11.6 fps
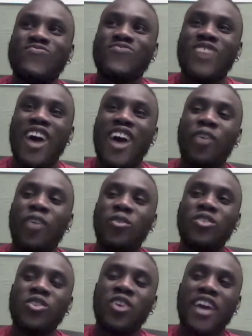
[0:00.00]
I would
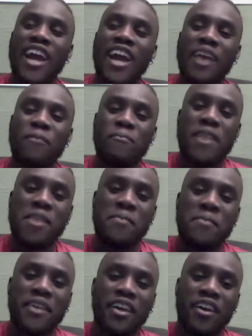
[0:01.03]
look at
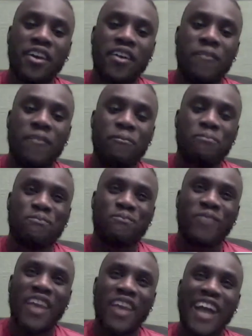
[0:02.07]
maybe a
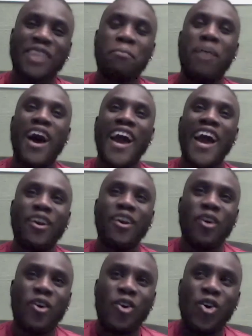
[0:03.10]
Depay
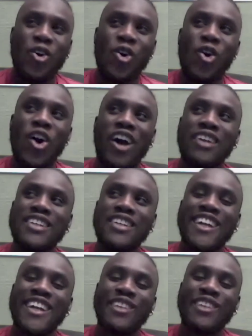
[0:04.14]
or
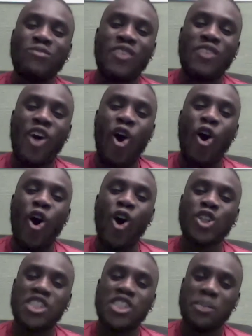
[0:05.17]

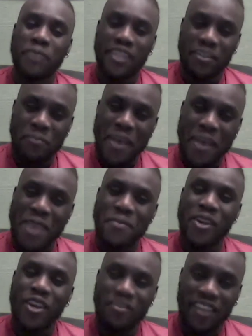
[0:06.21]
Osimhen,
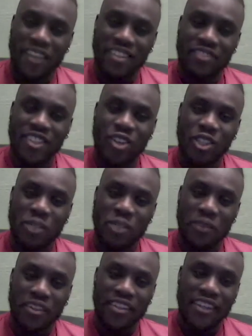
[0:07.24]
maybe Victor
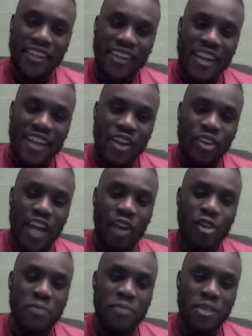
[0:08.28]
Osimhen, because I know he's meant to